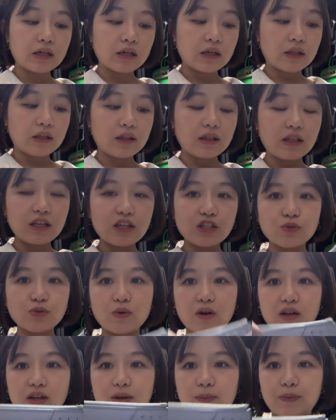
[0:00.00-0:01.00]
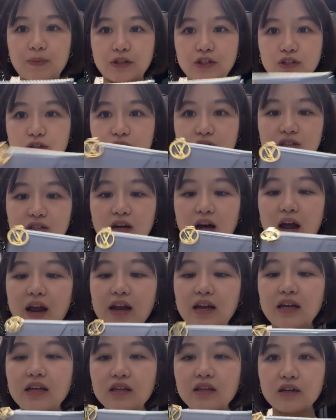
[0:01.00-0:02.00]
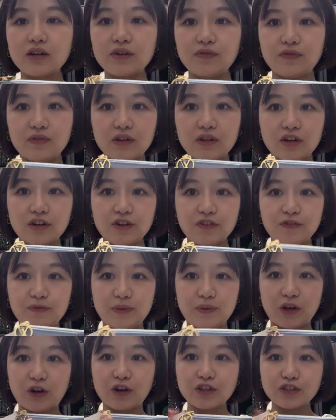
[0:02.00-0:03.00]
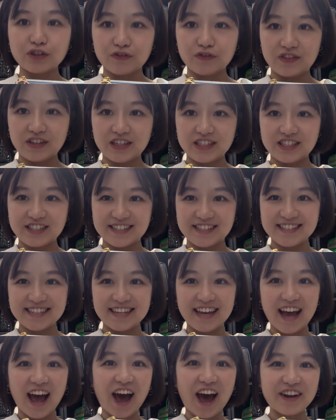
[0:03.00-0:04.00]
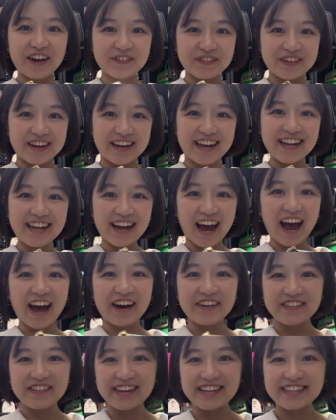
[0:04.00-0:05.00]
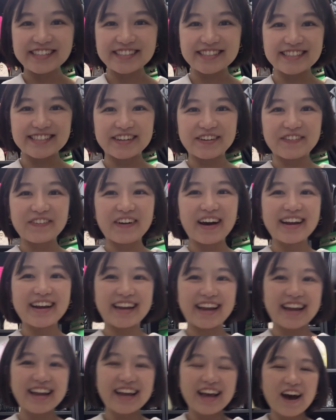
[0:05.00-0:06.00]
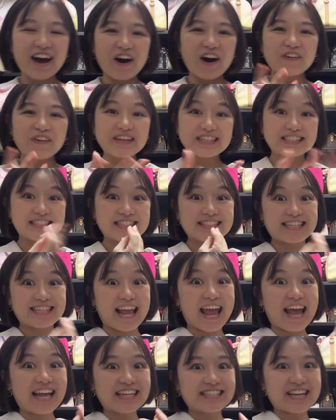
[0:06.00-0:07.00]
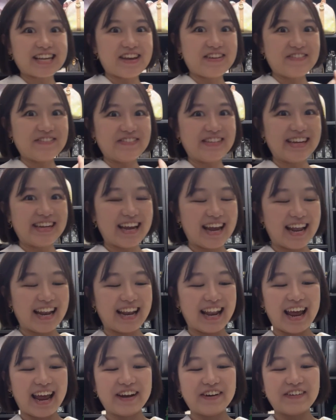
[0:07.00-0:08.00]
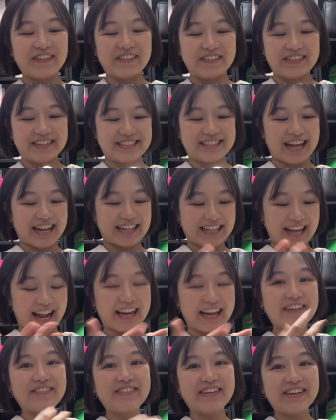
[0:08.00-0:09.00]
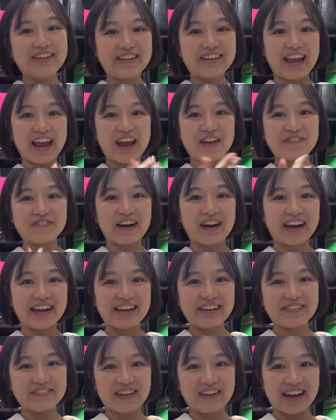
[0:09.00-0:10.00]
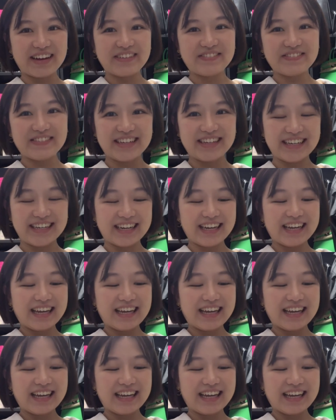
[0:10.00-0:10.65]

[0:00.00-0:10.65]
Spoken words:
this one in particular I love because of this hardware. The hardware is the one that always stares at me and like, oh, it's like telling me, okay, buy me.